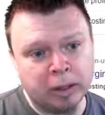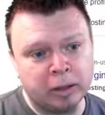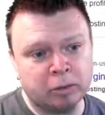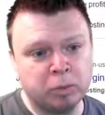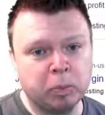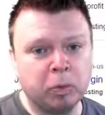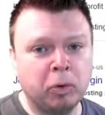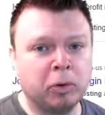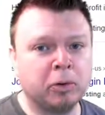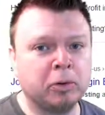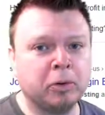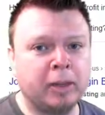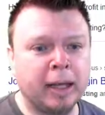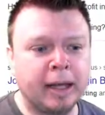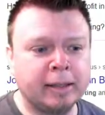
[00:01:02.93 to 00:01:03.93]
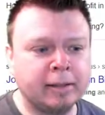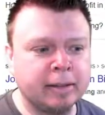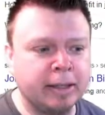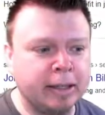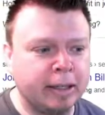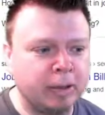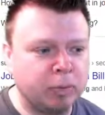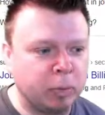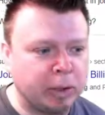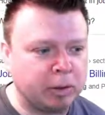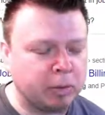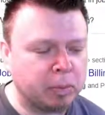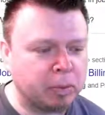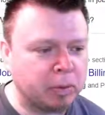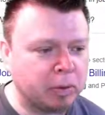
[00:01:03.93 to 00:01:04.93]
can report on that in Wink
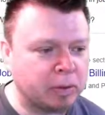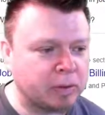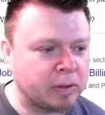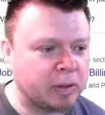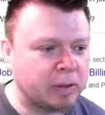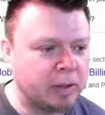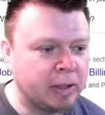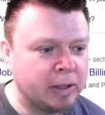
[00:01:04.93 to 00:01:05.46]
Reports.